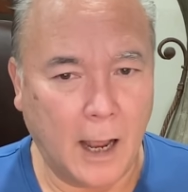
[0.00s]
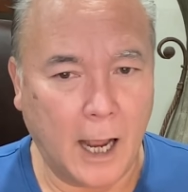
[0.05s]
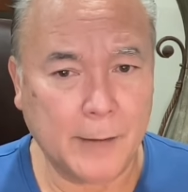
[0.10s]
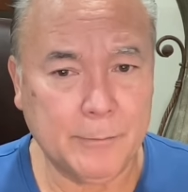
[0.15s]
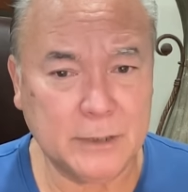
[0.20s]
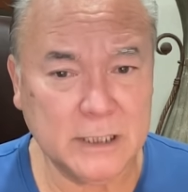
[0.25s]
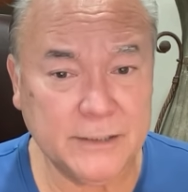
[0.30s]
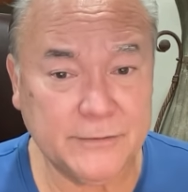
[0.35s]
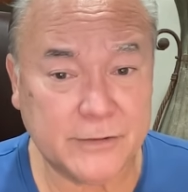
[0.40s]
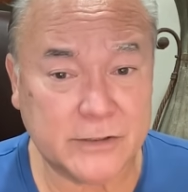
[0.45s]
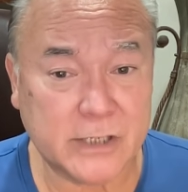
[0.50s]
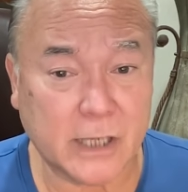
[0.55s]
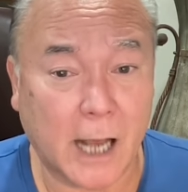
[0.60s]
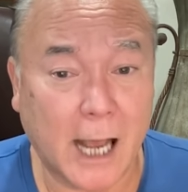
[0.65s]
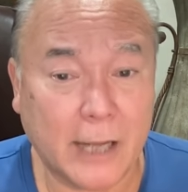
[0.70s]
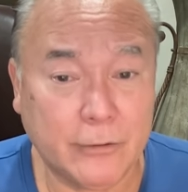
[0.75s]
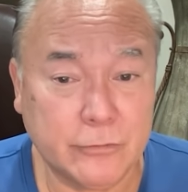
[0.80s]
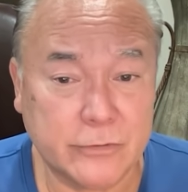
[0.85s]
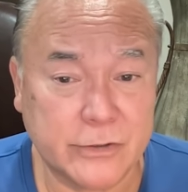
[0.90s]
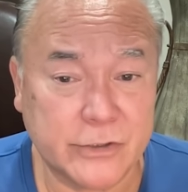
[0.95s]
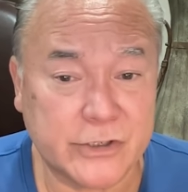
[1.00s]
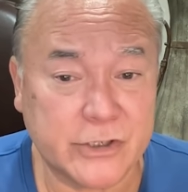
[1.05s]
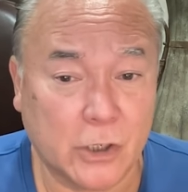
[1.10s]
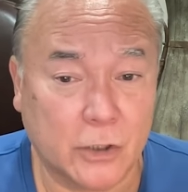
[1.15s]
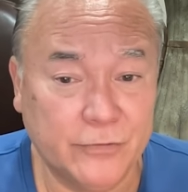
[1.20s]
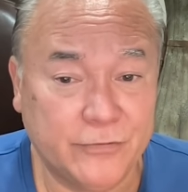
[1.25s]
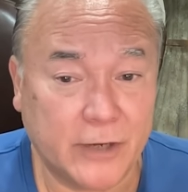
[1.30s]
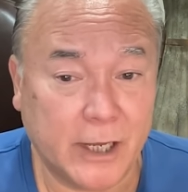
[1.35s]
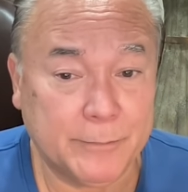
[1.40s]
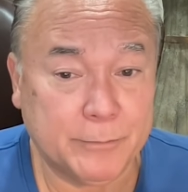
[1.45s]
I believe it's a hydrogen
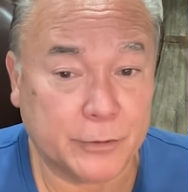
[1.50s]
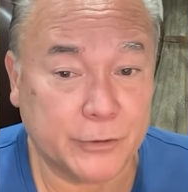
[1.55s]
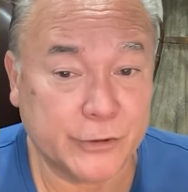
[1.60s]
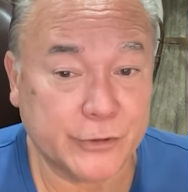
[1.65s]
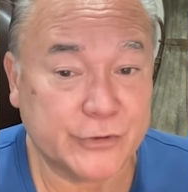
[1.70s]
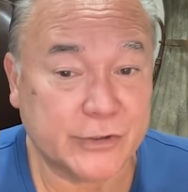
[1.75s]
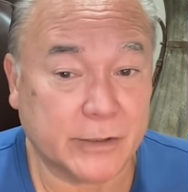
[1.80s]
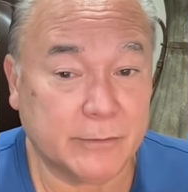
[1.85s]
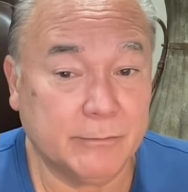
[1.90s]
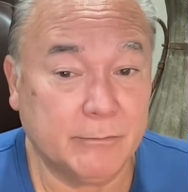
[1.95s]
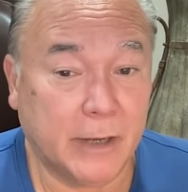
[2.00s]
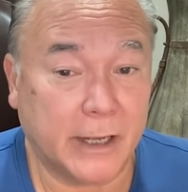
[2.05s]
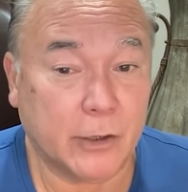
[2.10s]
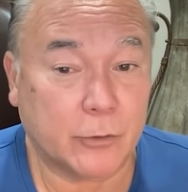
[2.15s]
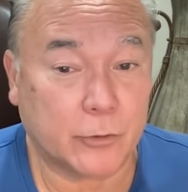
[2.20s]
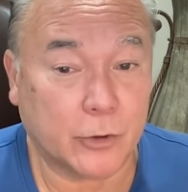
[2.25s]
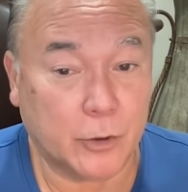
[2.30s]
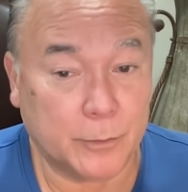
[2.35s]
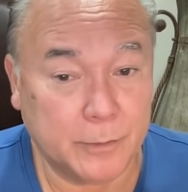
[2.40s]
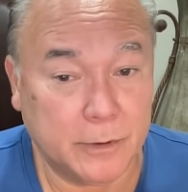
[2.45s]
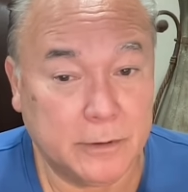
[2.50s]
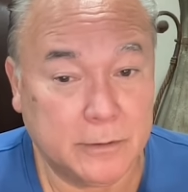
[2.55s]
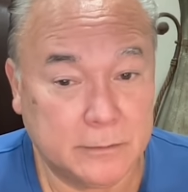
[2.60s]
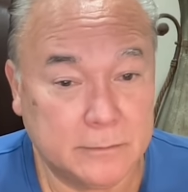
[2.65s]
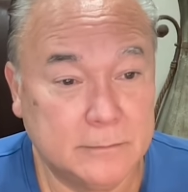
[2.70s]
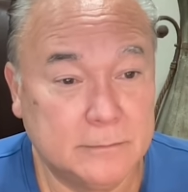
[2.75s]
sulfide producing microbe.